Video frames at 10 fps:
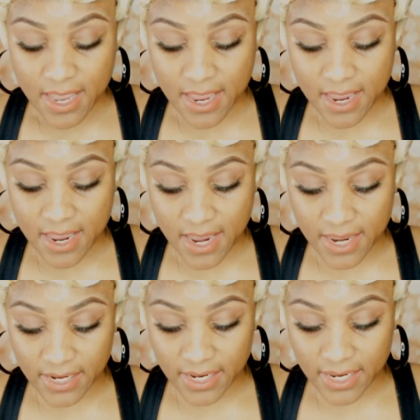
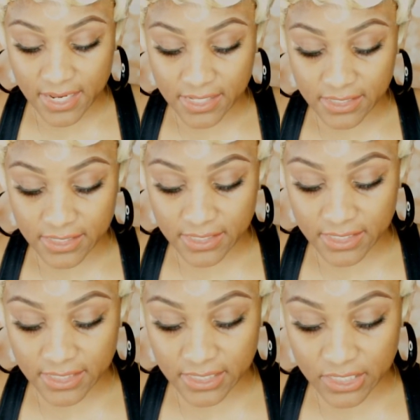and
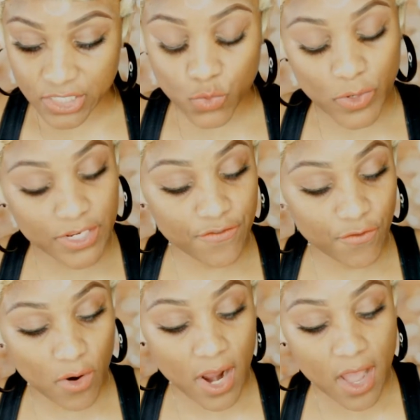it's
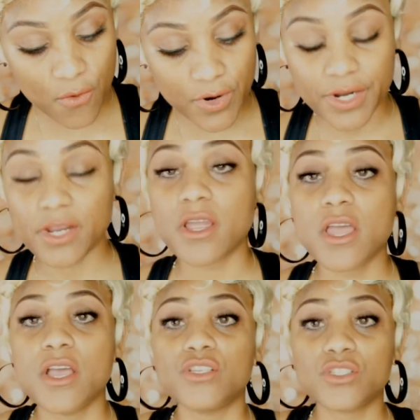24 hour.
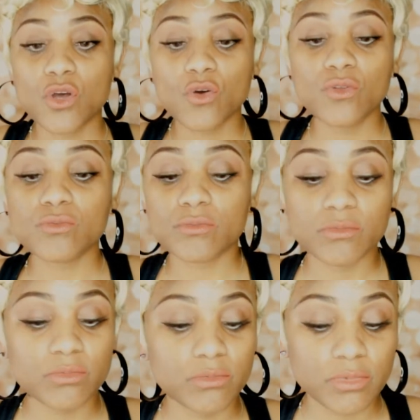So
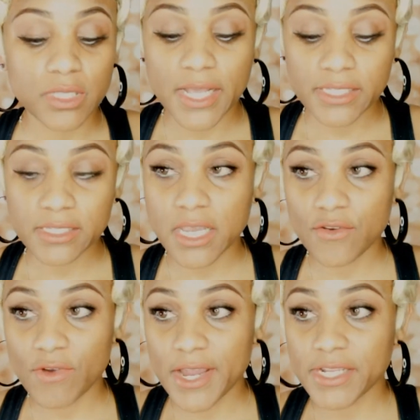let's
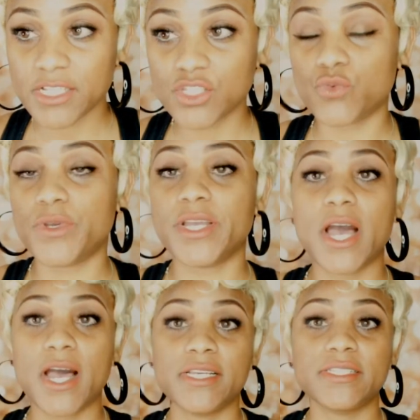get right into it
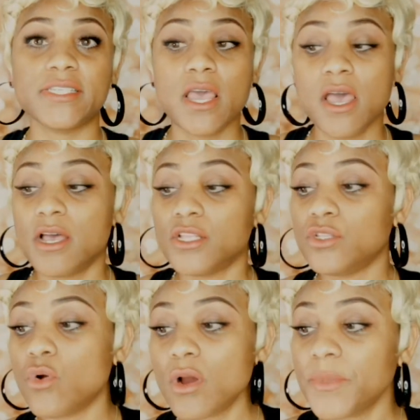guys.
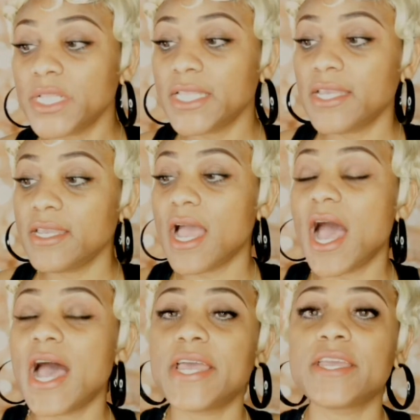Normally
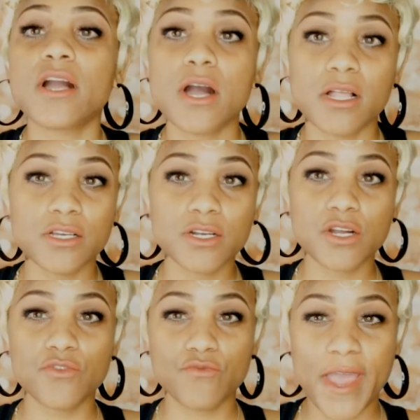I color
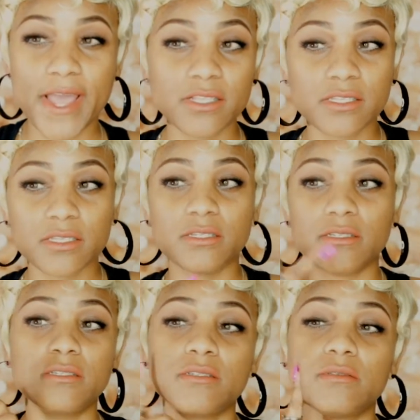correct
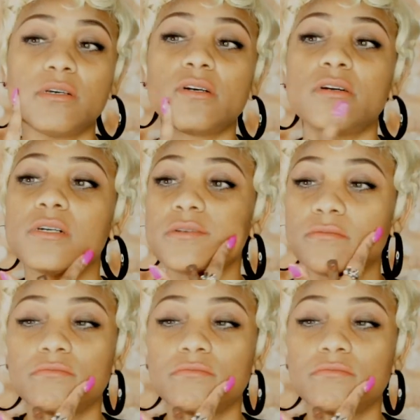the